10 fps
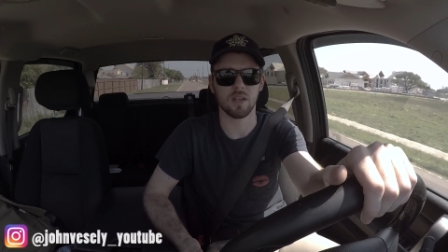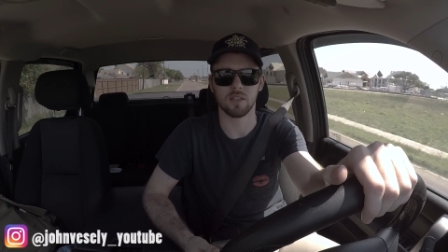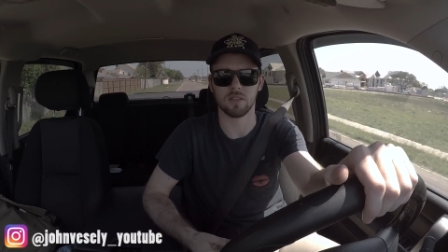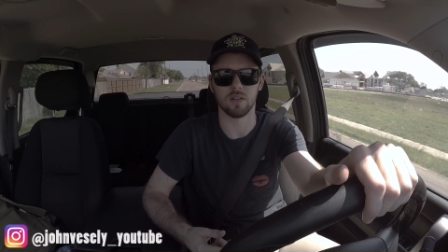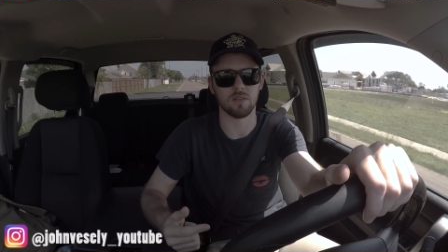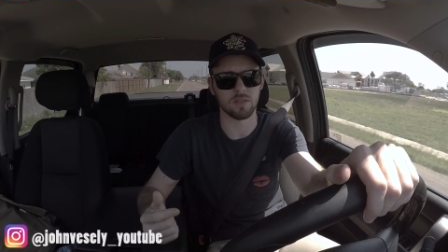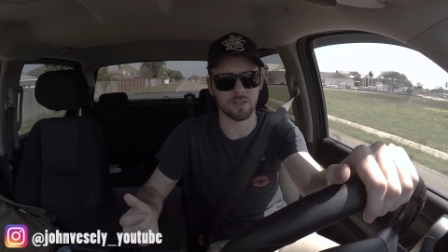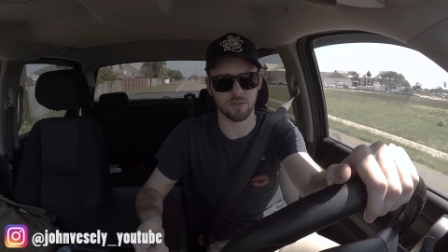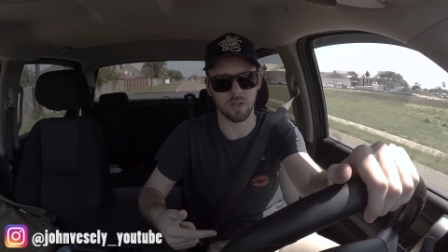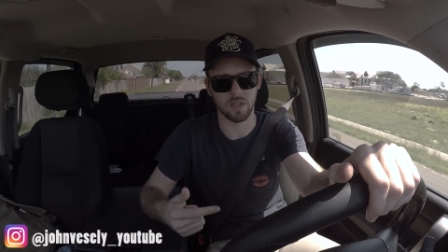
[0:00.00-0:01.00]
so the
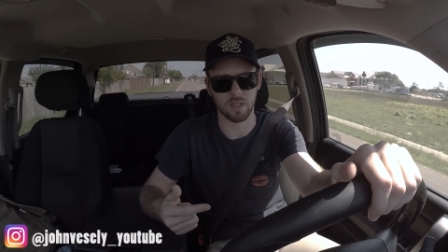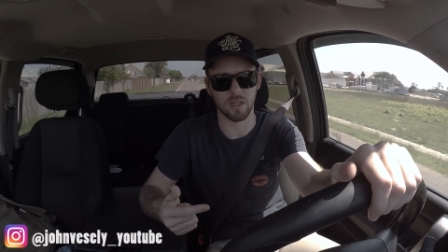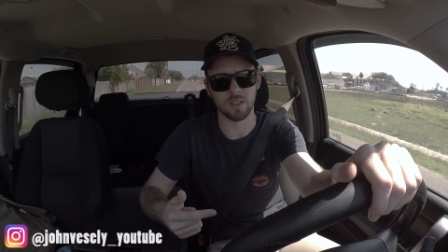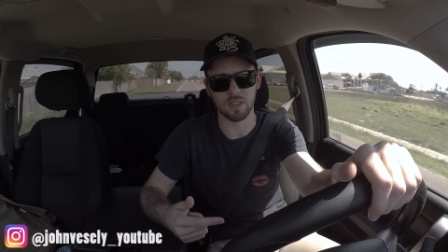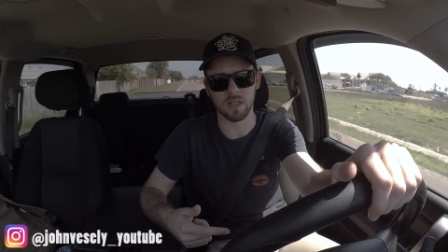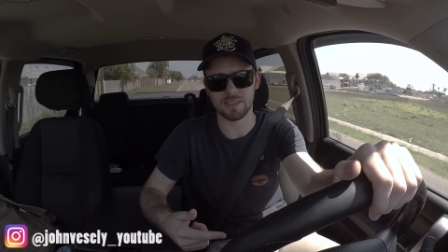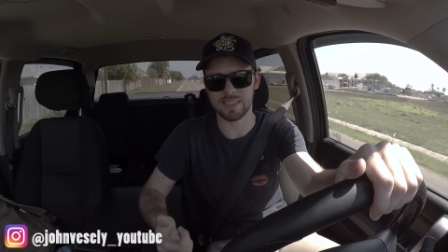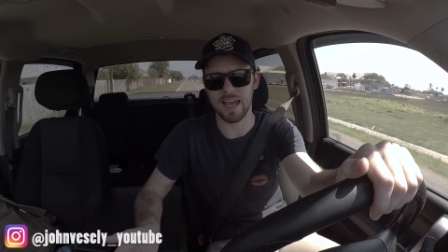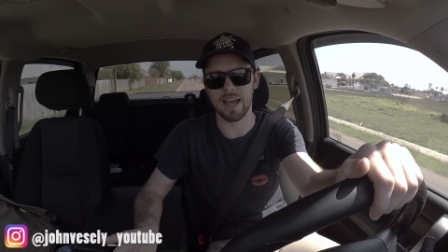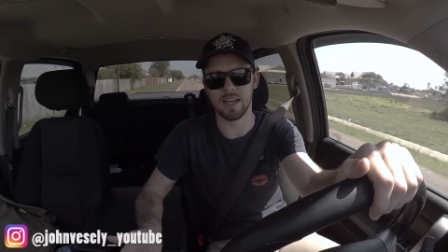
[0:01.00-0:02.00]
truck uh, does
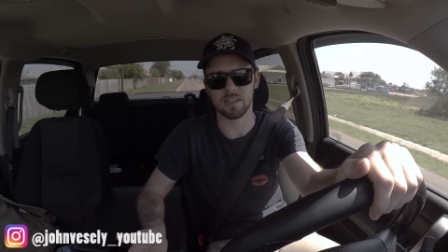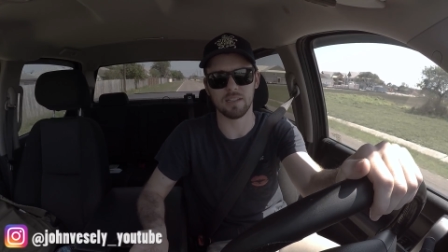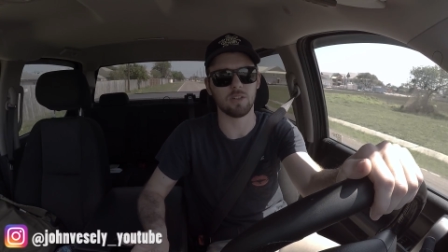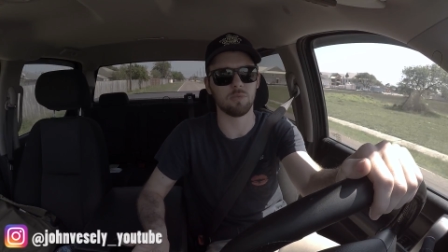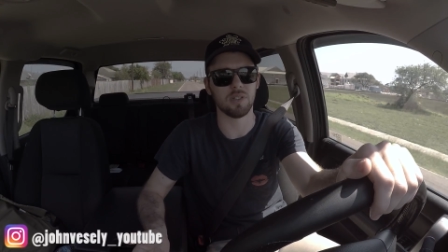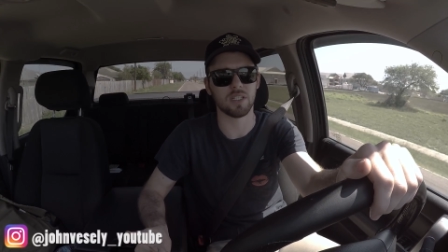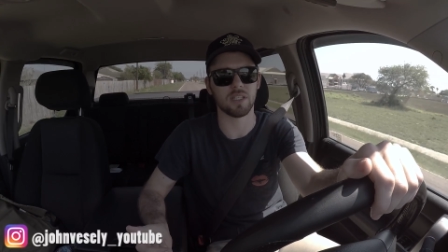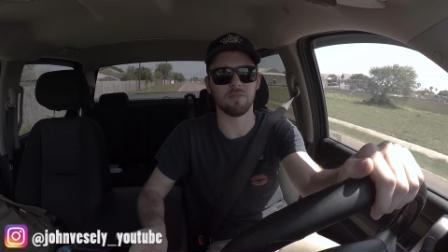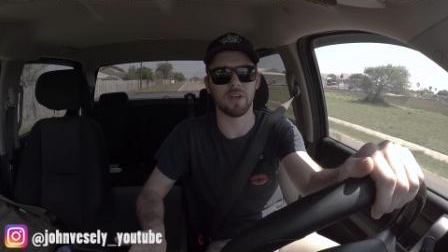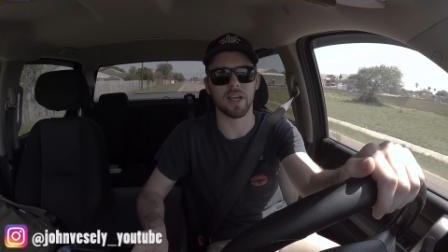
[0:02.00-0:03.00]
add a little bit
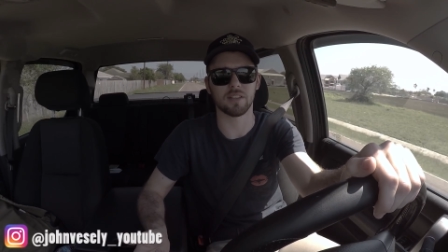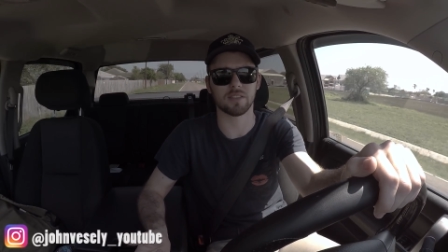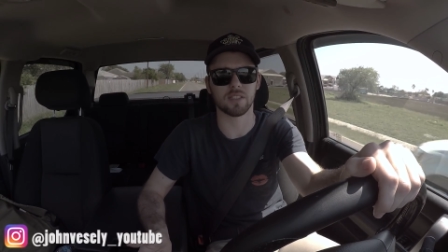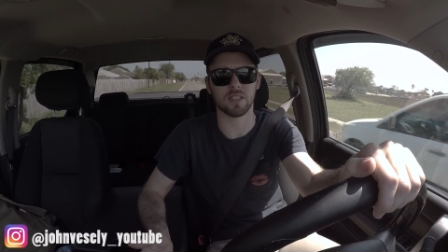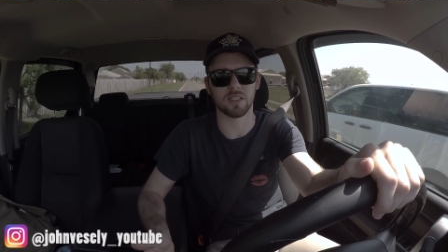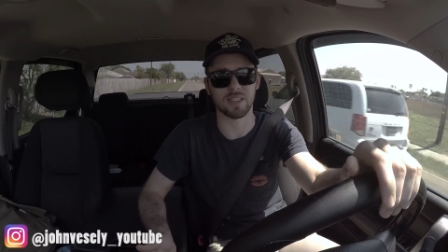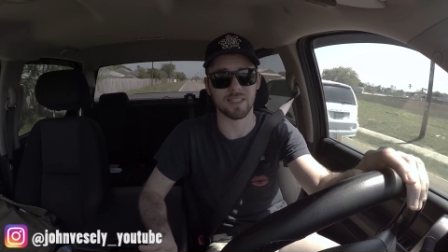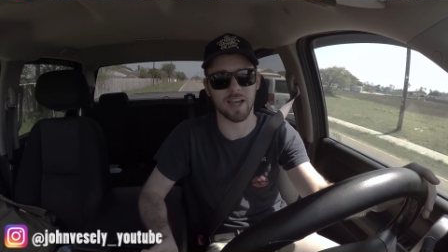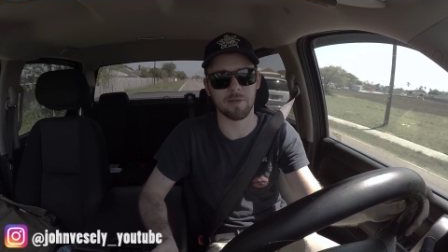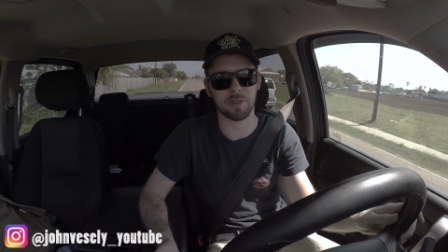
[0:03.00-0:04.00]
advanced in the
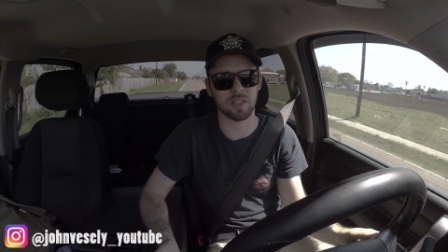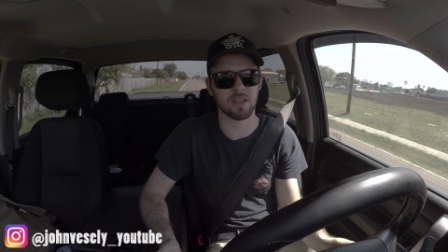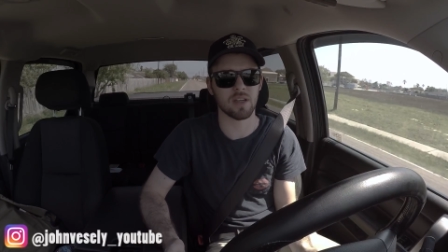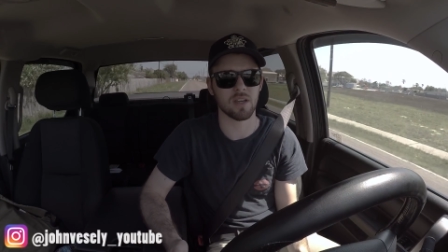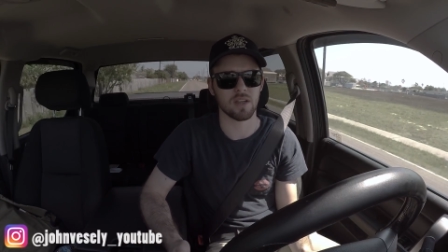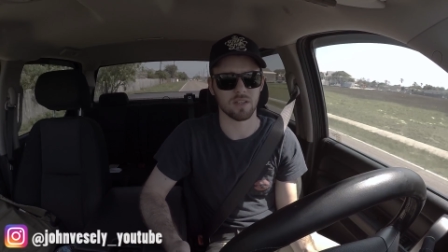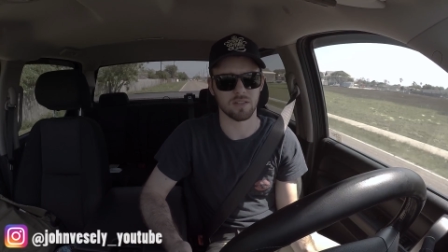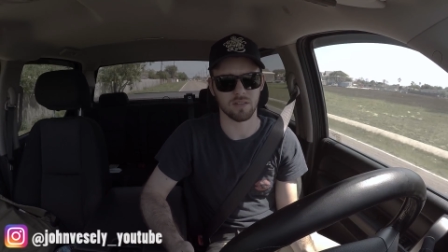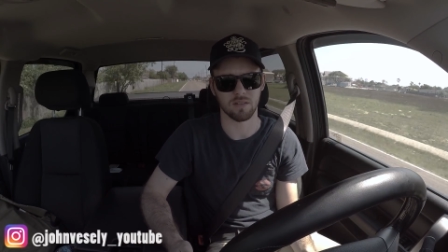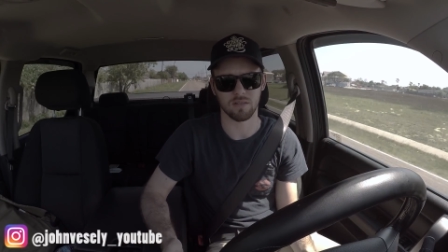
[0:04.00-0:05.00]
timing
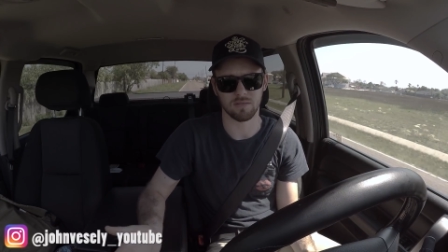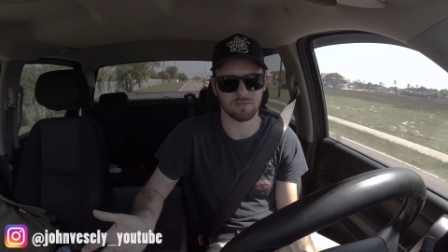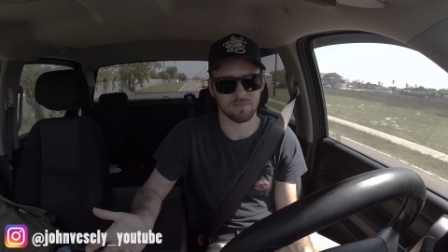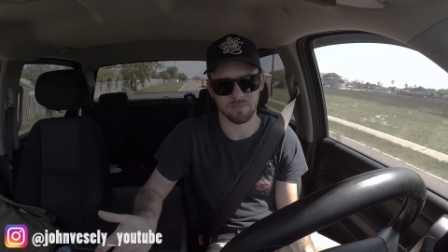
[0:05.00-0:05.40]
so